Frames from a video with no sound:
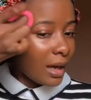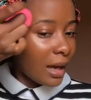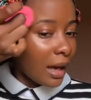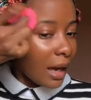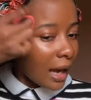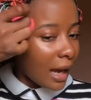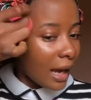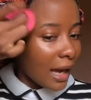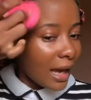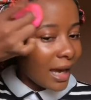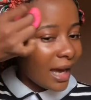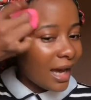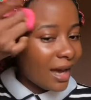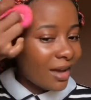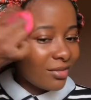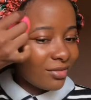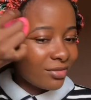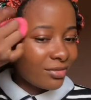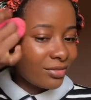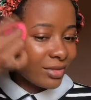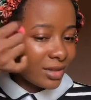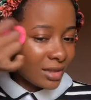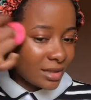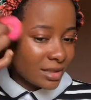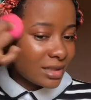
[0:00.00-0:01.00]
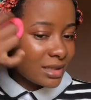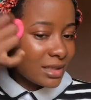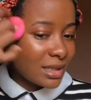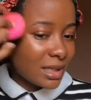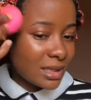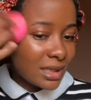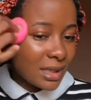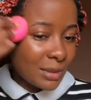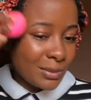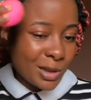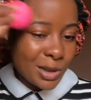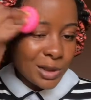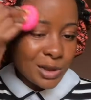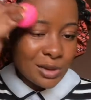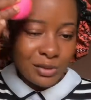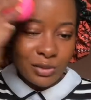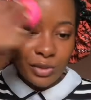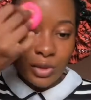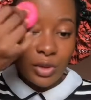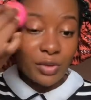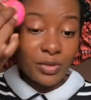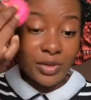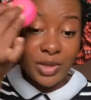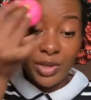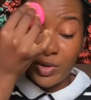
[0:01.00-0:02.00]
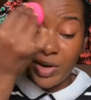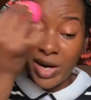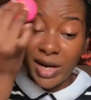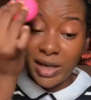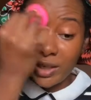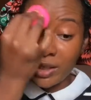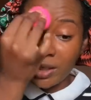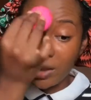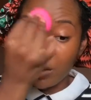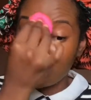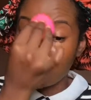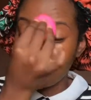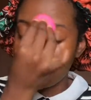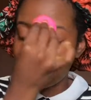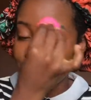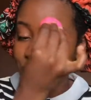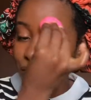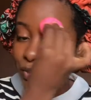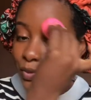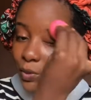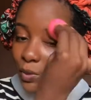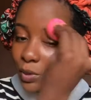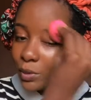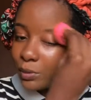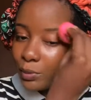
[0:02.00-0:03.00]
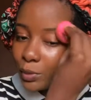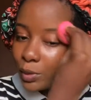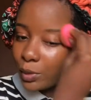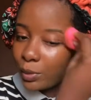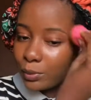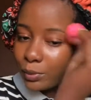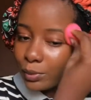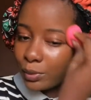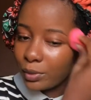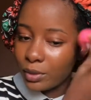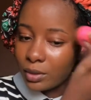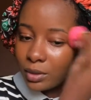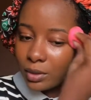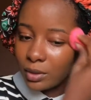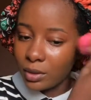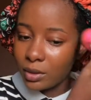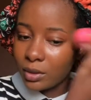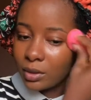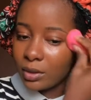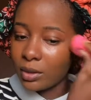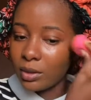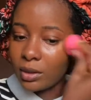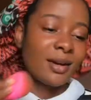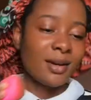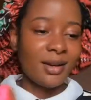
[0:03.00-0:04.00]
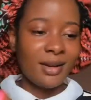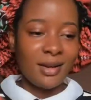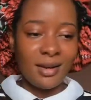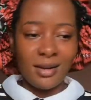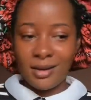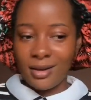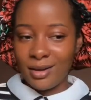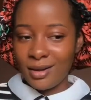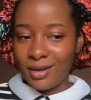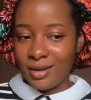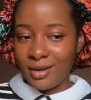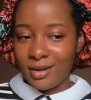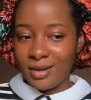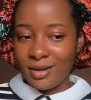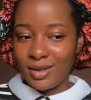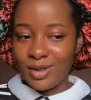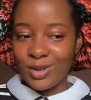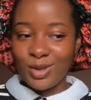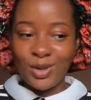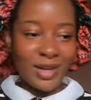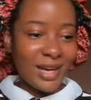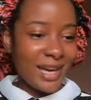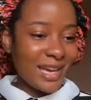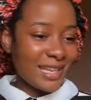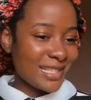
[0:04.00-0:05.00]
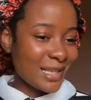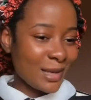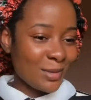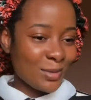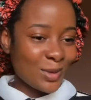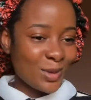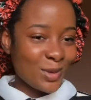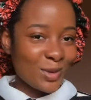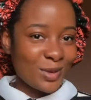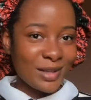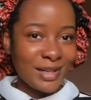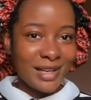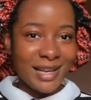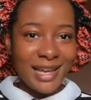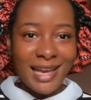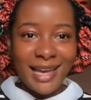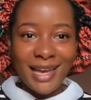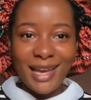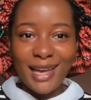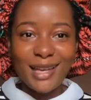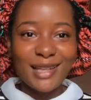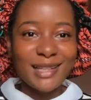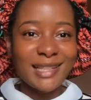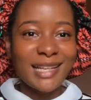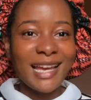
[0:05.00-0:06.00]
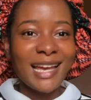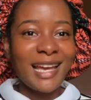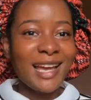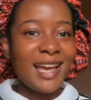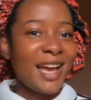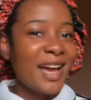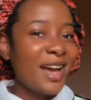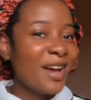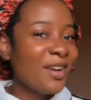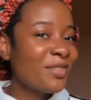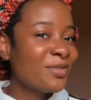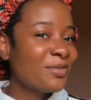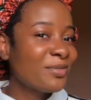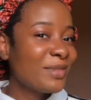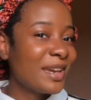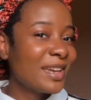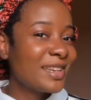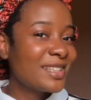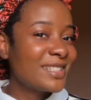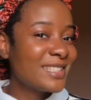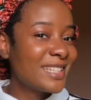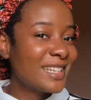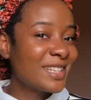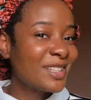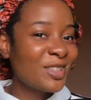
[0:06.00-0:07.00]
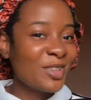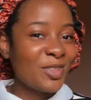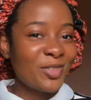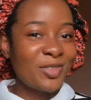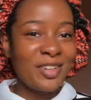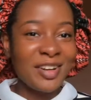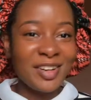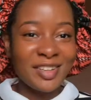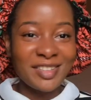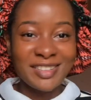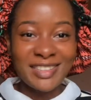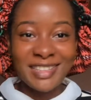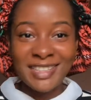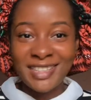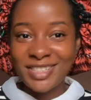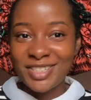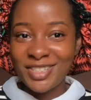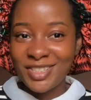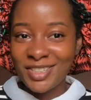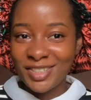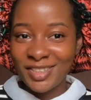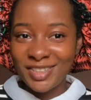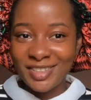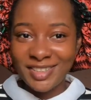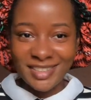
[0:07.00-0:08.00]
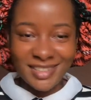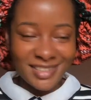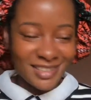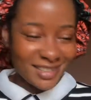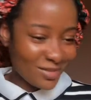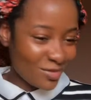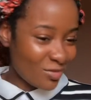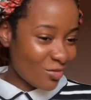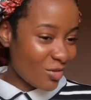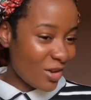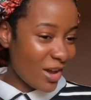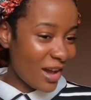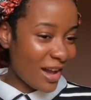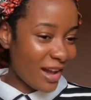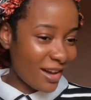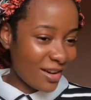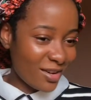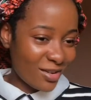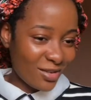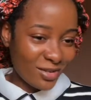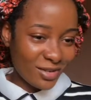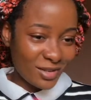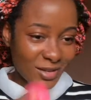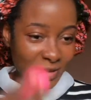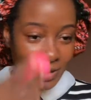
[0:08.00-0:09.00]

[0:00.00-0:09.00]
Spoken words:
I have a decent amount of coverage right now with just one pump. You guys, I'm so glad I have my shade of foundation. Wow,